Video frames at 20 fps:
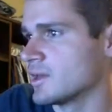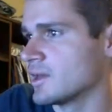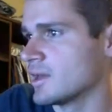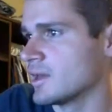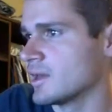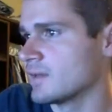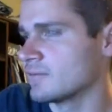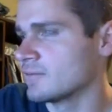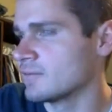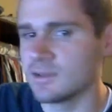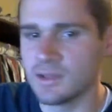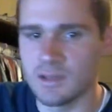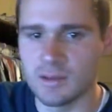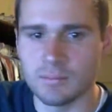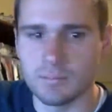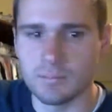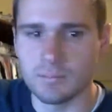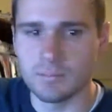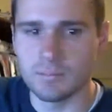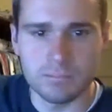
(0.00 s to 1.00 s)
have
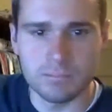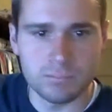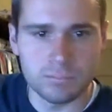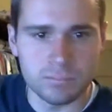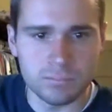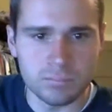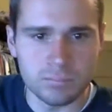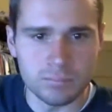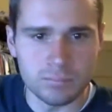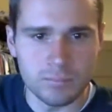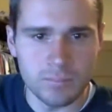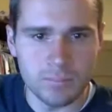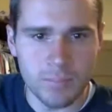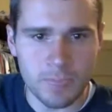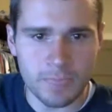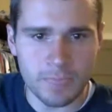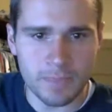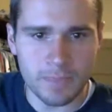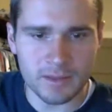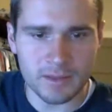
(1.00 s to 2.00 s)
to.
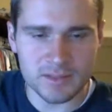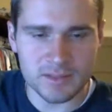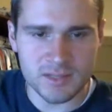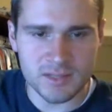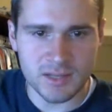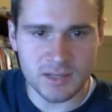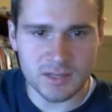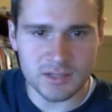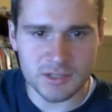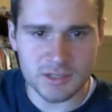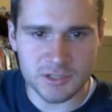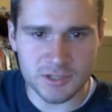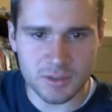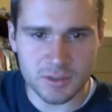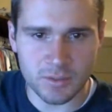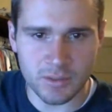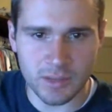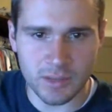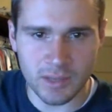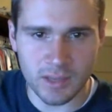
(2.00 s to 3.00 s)
It's not
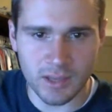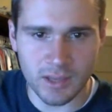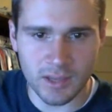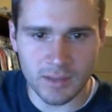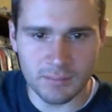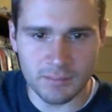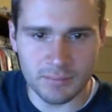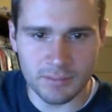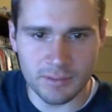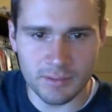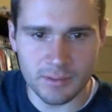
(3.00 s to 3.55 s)
showing up.